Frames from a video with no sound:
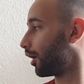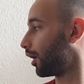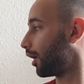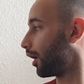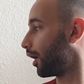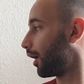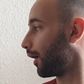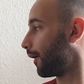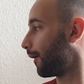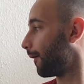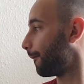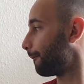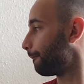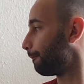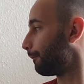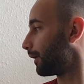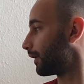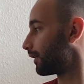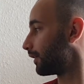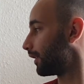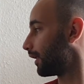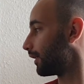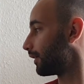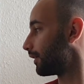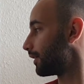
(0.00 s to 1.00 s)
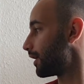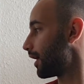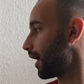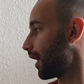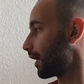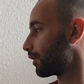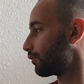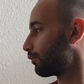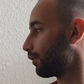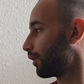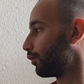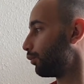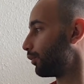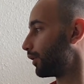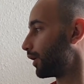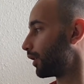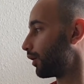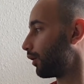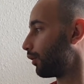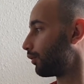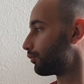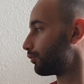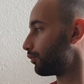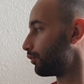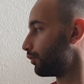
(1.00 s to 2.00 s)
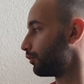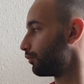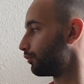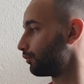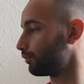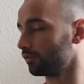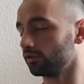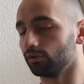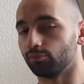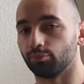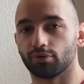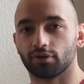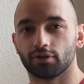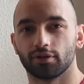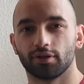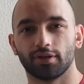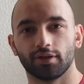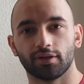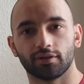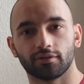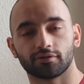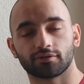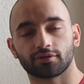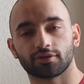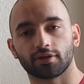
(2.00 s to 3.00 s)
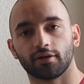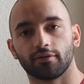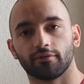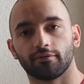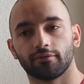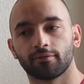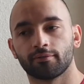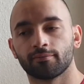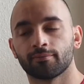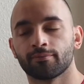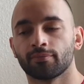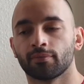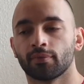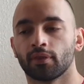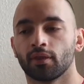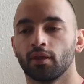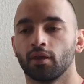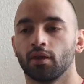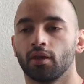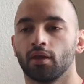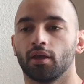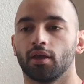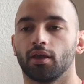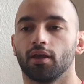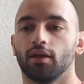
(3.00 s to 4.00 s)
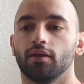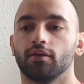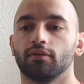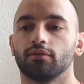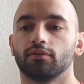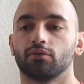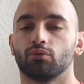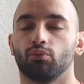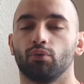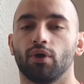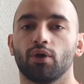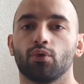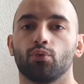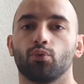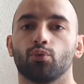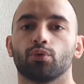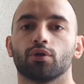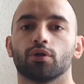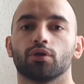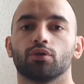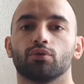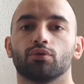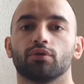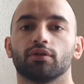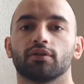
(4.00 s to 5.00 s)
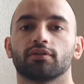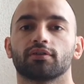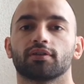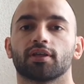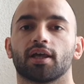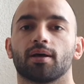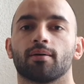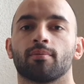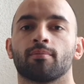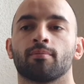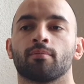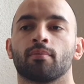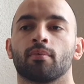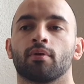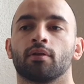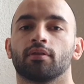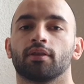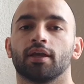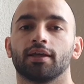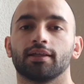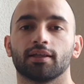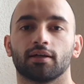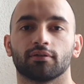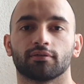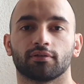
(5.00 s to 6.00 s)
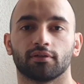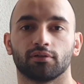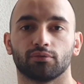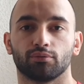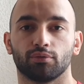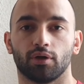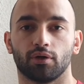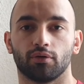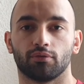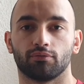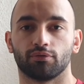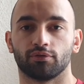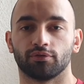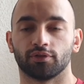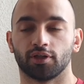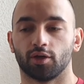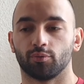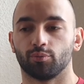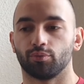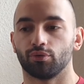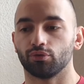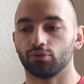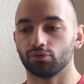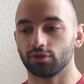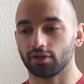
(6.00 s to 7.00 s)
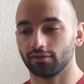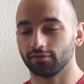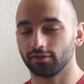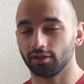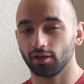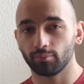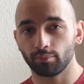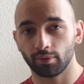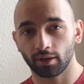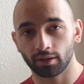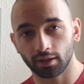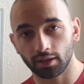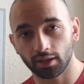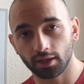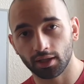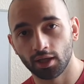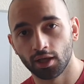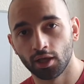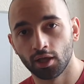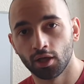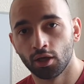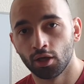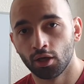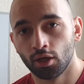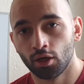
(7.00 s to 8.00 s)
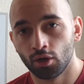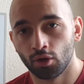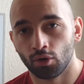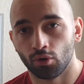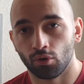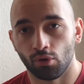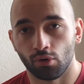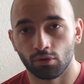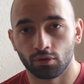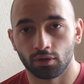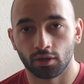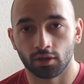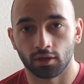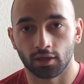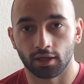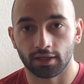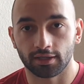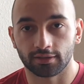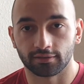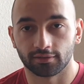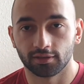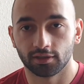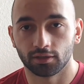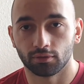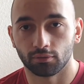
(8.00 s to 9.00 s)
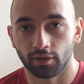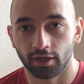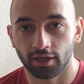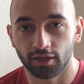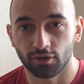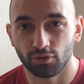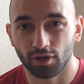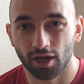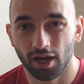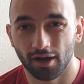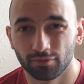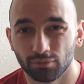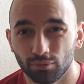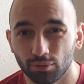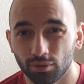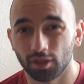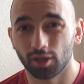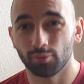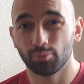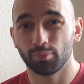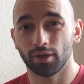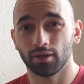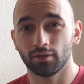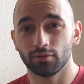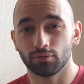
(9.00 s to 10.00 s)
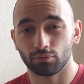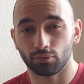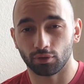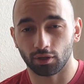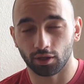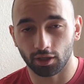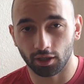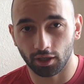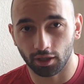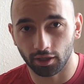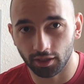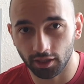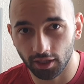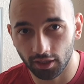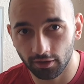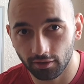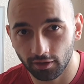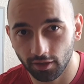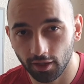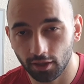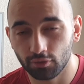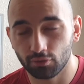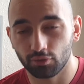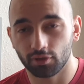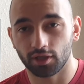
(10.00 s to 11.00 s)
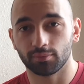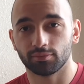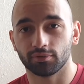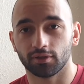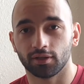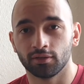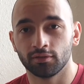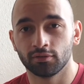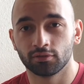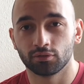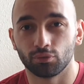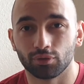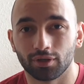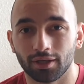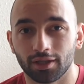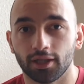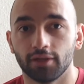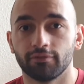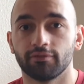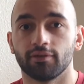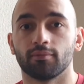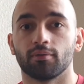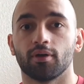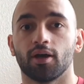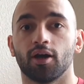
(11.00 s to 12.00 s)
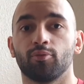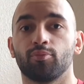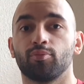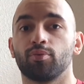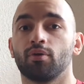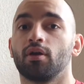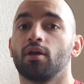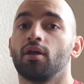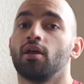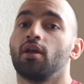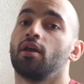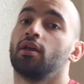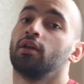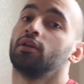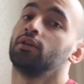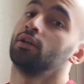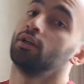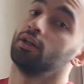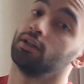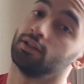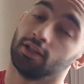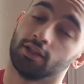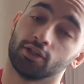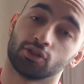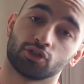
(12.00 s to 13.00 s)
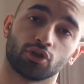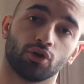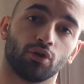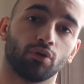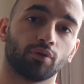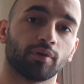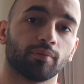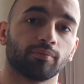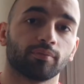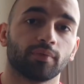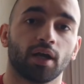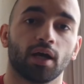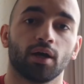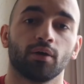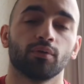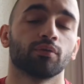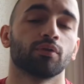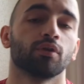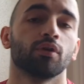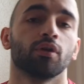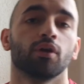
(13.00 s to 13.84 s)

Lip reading: But then the other one we can also use the posterior strength is when we're doing some takedowns as well. For example, you have somebody on a like single leg, you have to hip in, so get your hips in so we can lift him up and then throw him down.